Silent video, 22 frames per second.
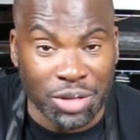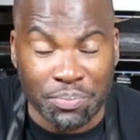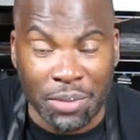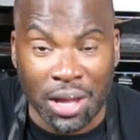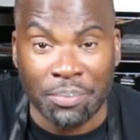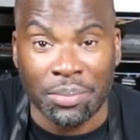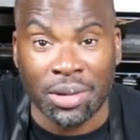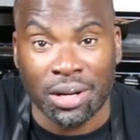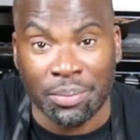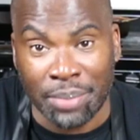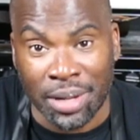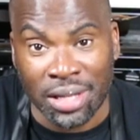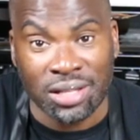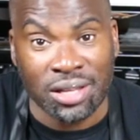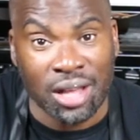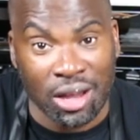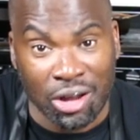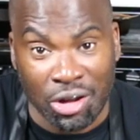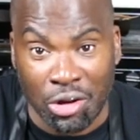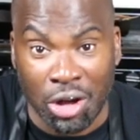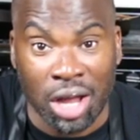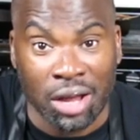might be the best
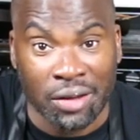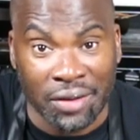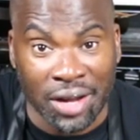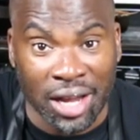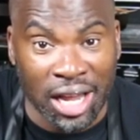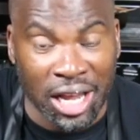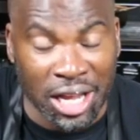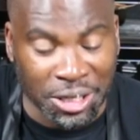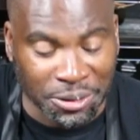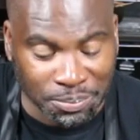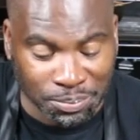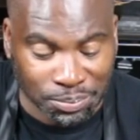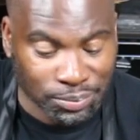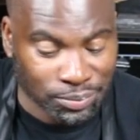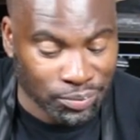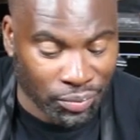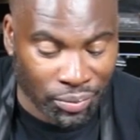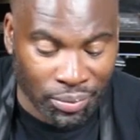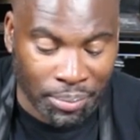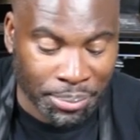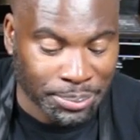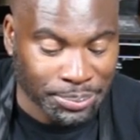taco I ever had.
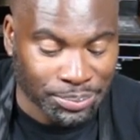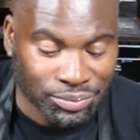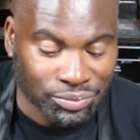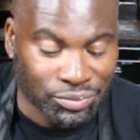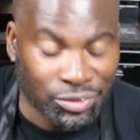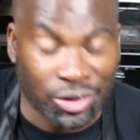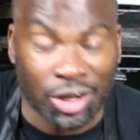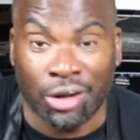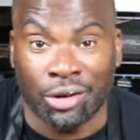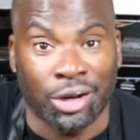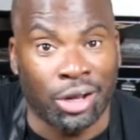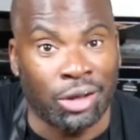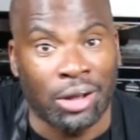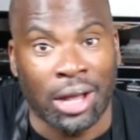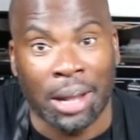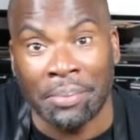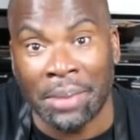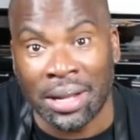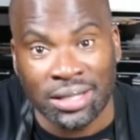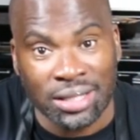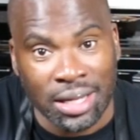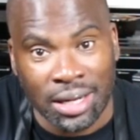No, I'm
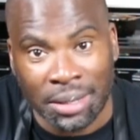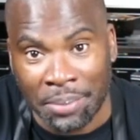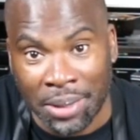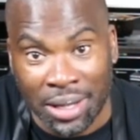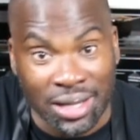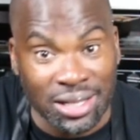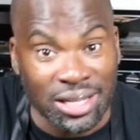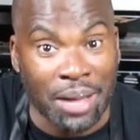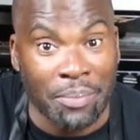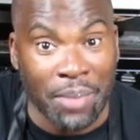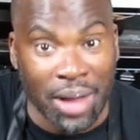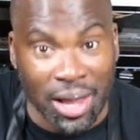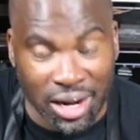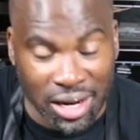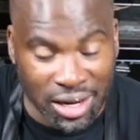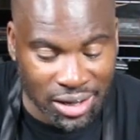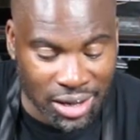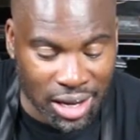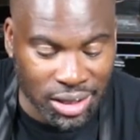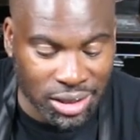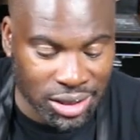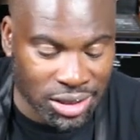not saying it because I made
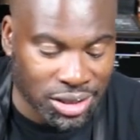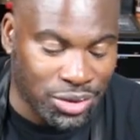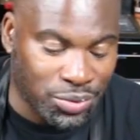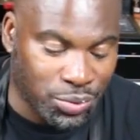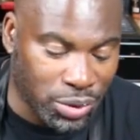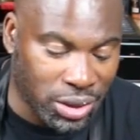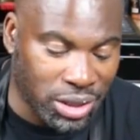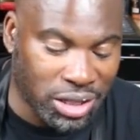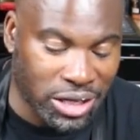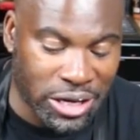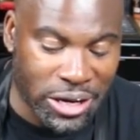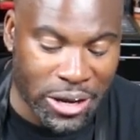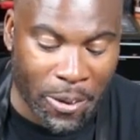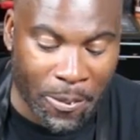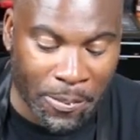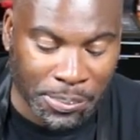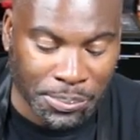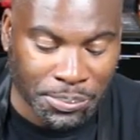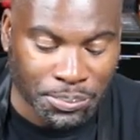it. Like, this is really good.